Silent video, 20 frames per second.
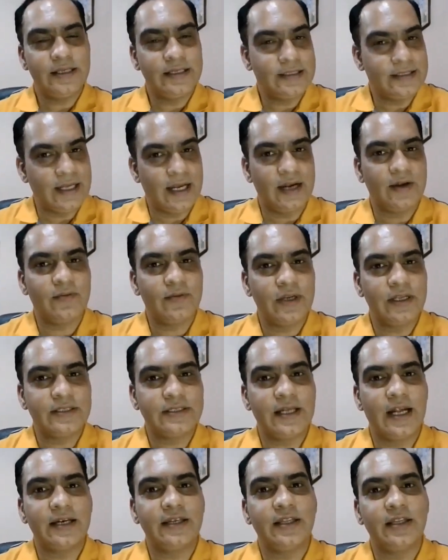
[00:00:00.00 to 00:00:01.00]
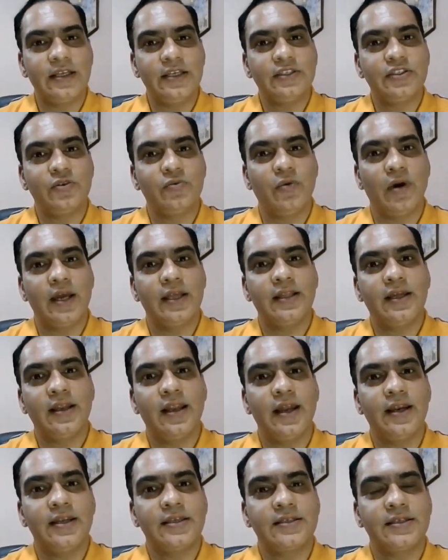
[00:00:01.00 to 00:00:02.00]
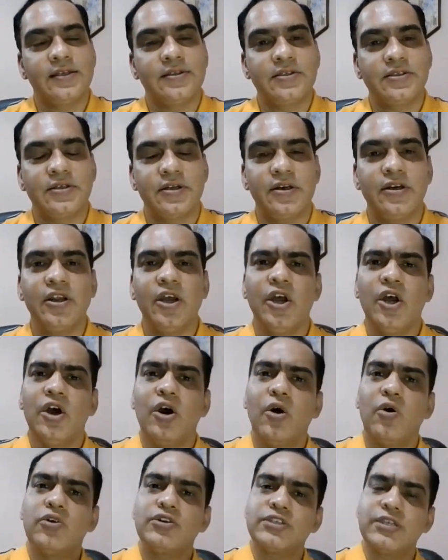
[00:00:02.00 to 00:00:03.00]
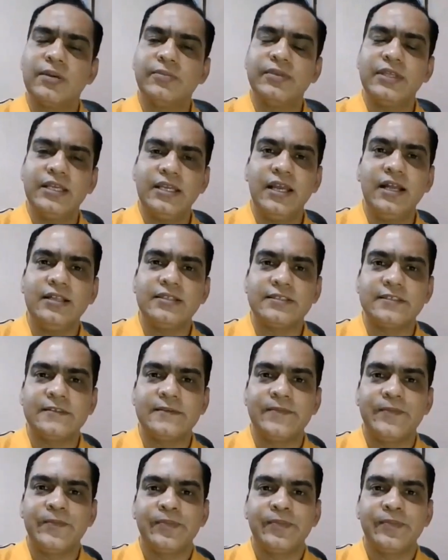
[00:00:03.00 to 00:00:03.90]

Is that the reason why the client is concerned, or something else?